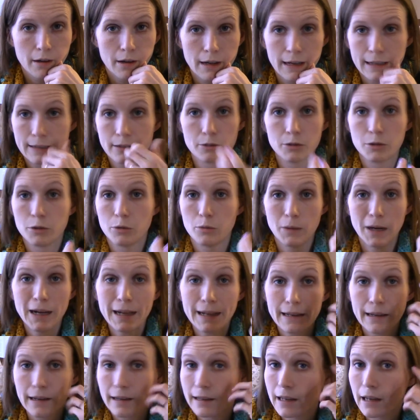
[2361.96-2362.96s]
I don't know
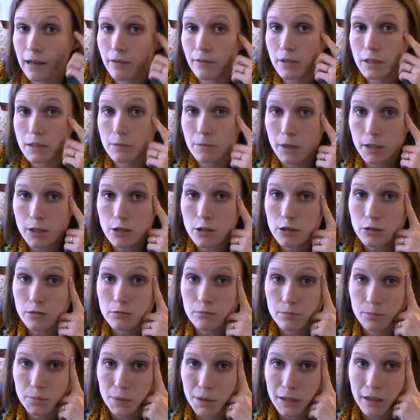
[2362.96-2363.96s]
why I have this much,
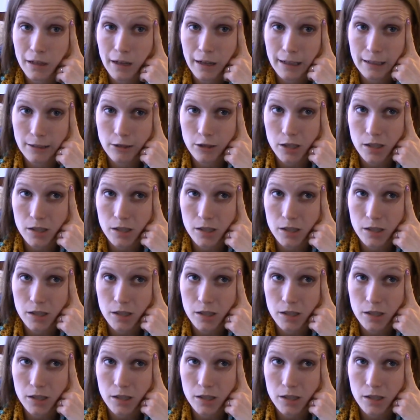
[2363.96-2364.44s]
but I